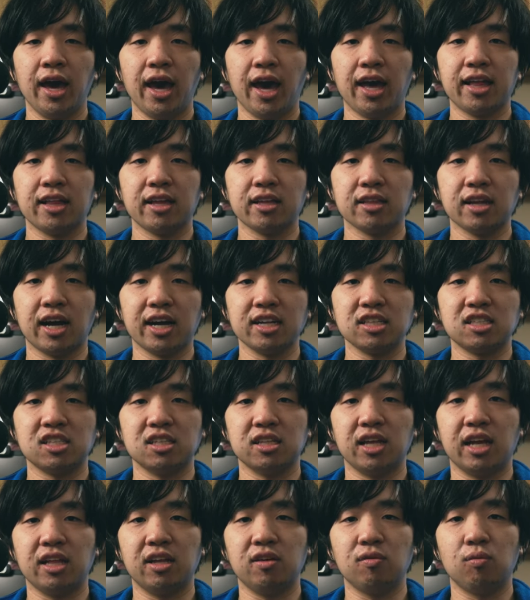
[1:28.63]
And in
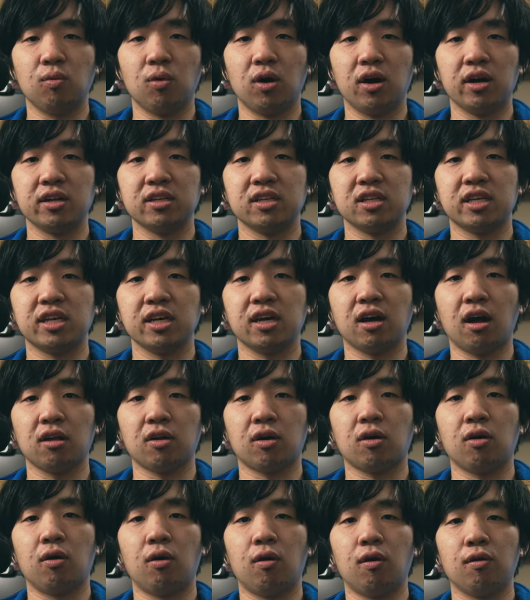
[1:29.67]
1981, he got a
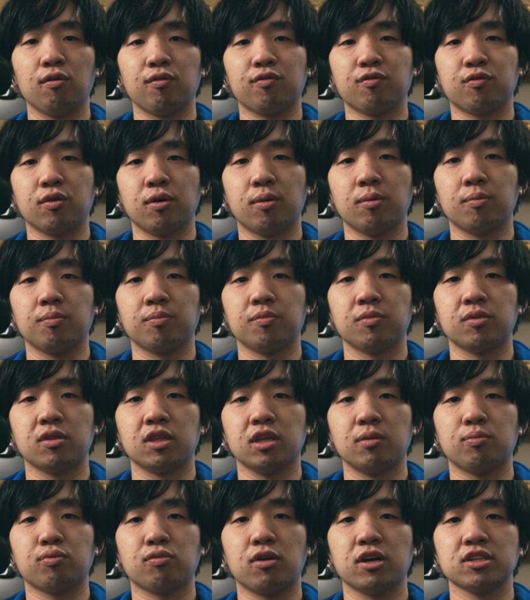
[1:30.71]
call from
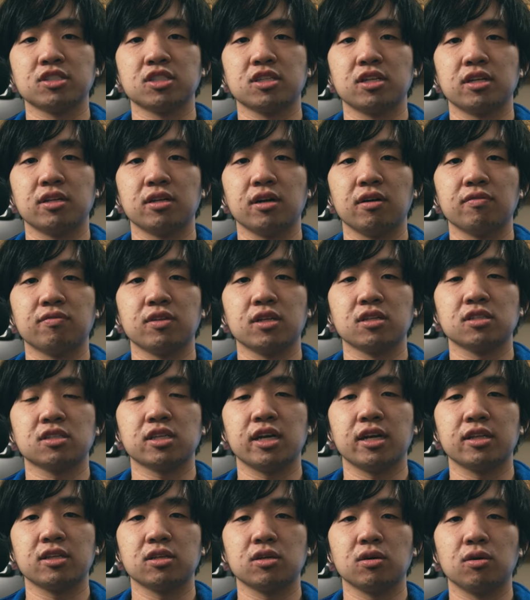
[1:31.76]
the president of
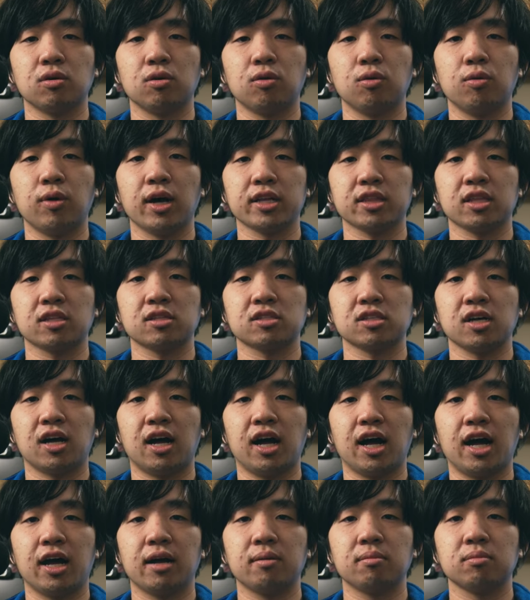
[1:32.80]
Nintendo at the
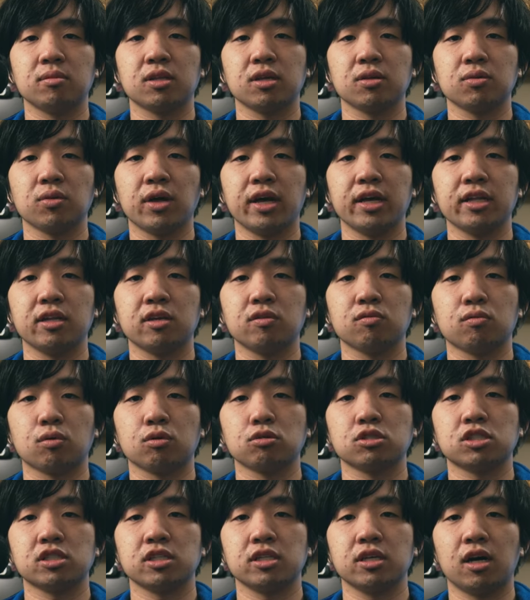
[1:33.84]
time, the late
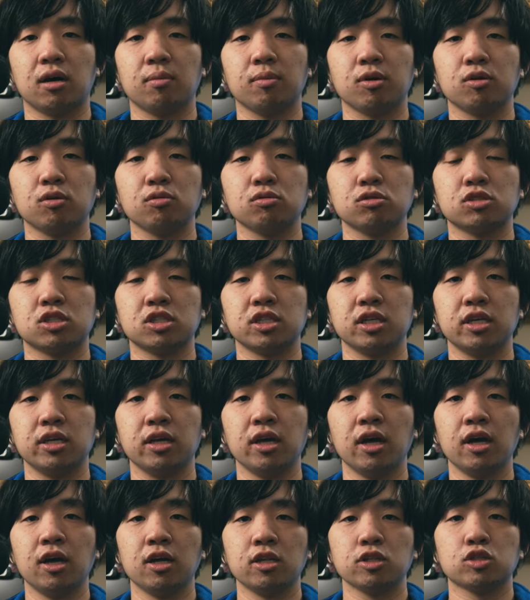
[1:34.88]
Hiroshi Yamauchi,
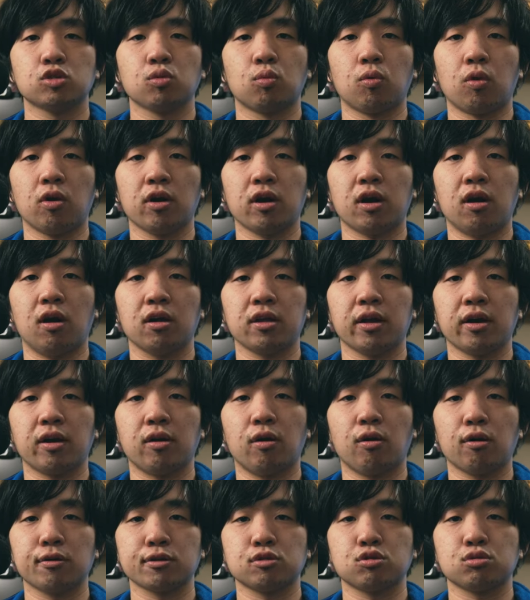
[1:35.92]
to work on a
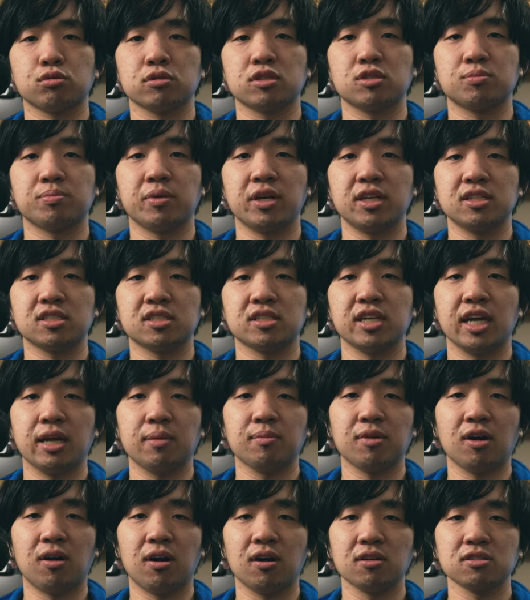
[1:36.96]
cartridge-based
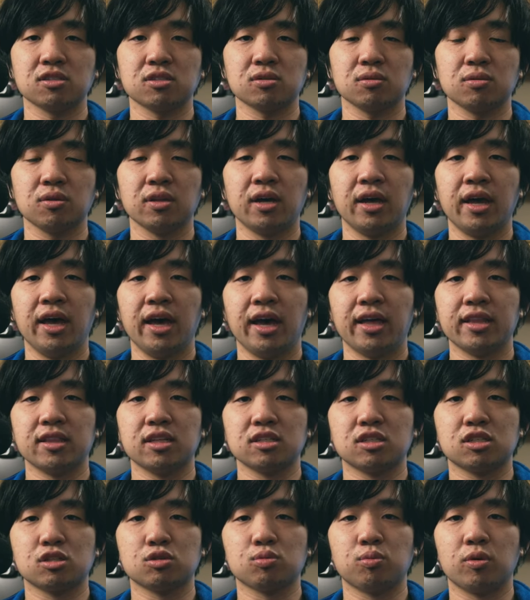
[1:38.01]
game console. And
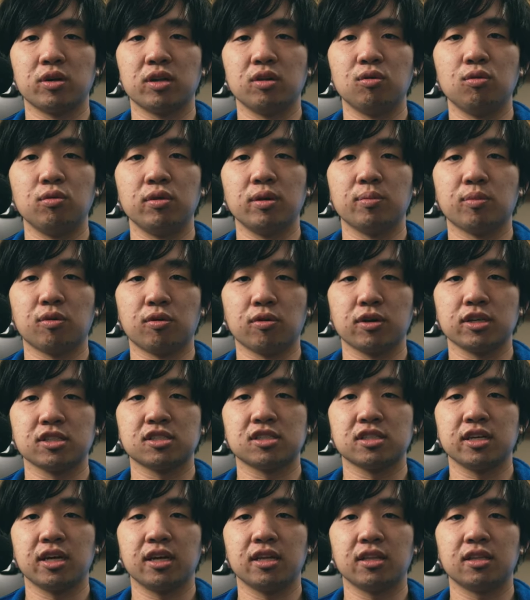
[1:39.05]
this is what Uemura
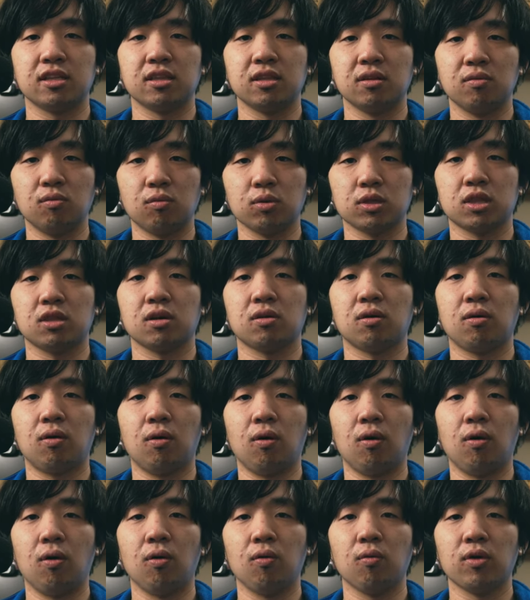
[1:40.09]
said,
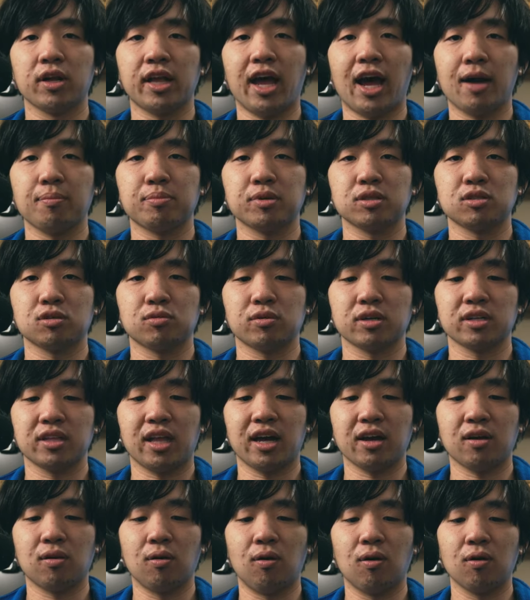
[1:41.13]
what happened during
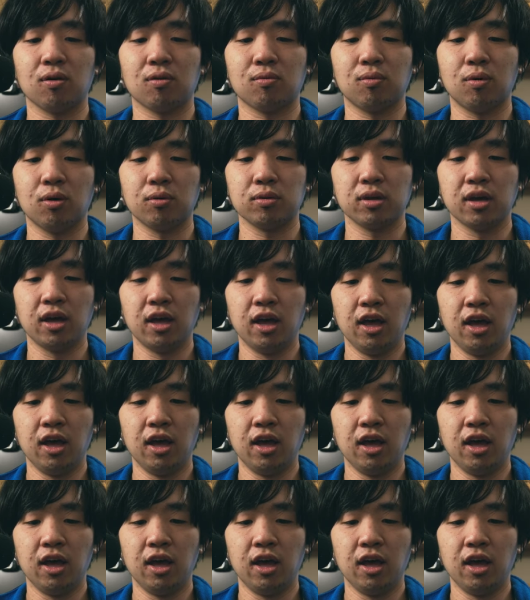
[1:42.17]
that call. Quote,